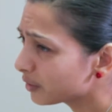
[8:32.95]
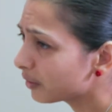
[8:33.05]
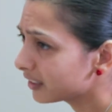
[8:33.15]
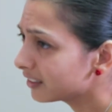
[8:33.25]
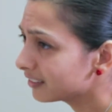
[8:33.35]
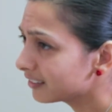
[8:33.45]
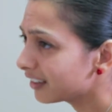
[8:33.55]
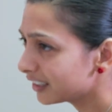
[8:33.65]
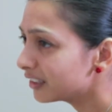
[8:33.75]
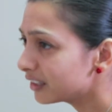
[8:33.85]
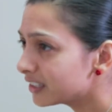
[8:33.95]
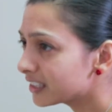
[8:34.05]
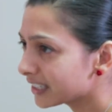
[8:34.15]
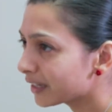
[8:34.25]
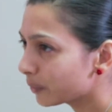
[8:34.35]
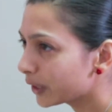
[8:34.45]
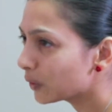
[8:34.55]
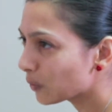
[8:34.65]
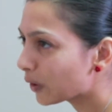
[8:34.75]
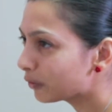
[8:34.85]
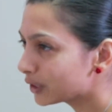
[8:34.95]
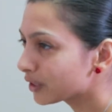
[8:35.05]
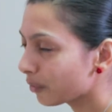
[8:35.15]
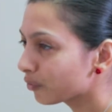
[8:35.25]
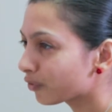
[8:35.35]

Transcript: So I can understand where your worries come